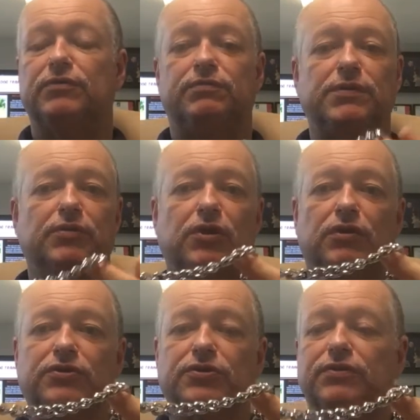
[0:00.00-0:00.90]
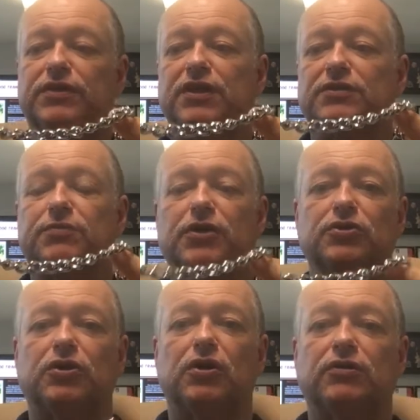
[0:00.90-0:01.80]
People call it certain things,
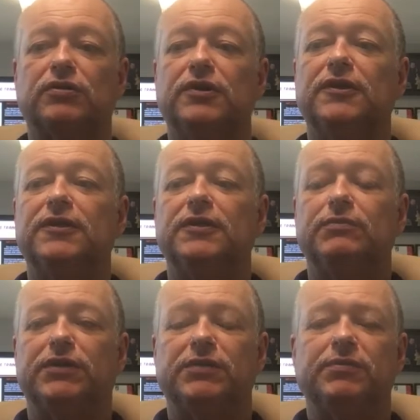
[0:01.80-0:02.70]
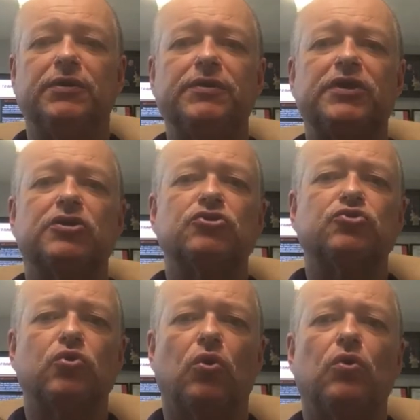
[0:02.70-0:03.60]
pressure collar, but the ability to
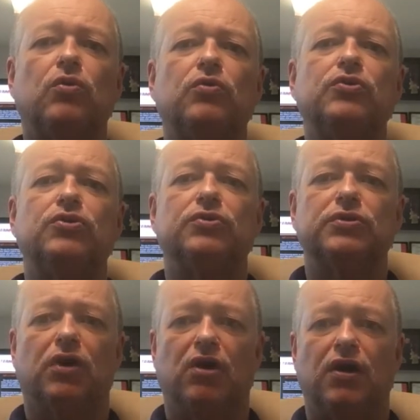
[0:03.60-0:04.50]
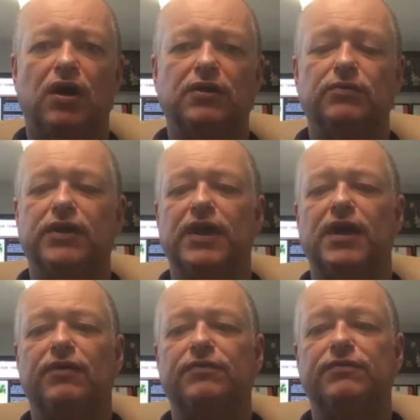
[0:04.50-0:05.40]
control your dog, okay?
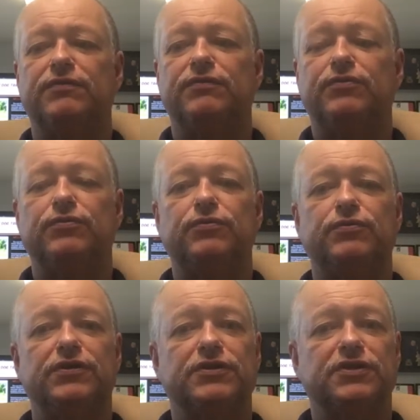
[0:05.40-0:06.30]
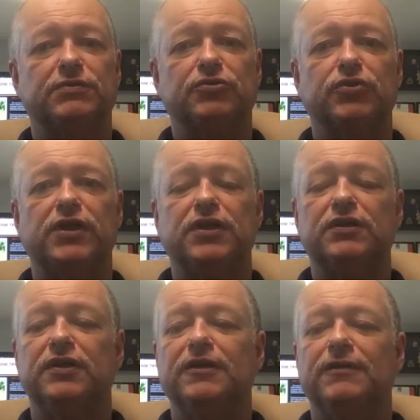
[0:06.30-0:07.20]
How through this system of training,
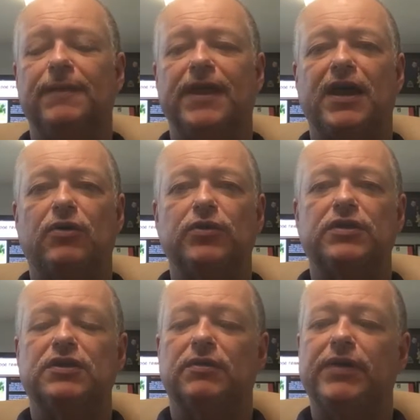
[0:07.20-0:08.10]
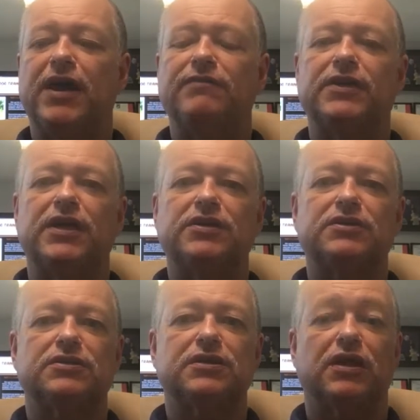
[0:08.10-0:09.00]
how it
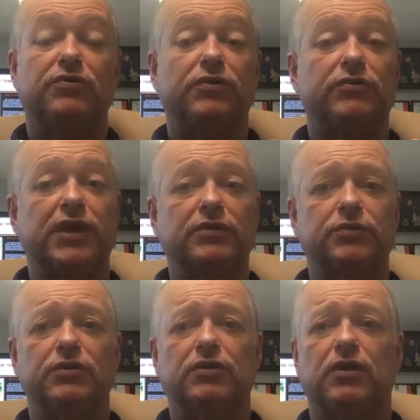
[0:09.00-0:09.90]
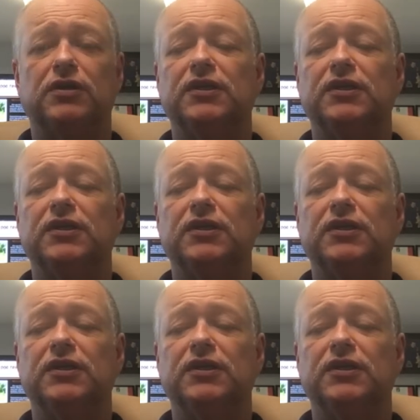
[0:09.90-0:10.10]
advocates how you're interacting with the dog.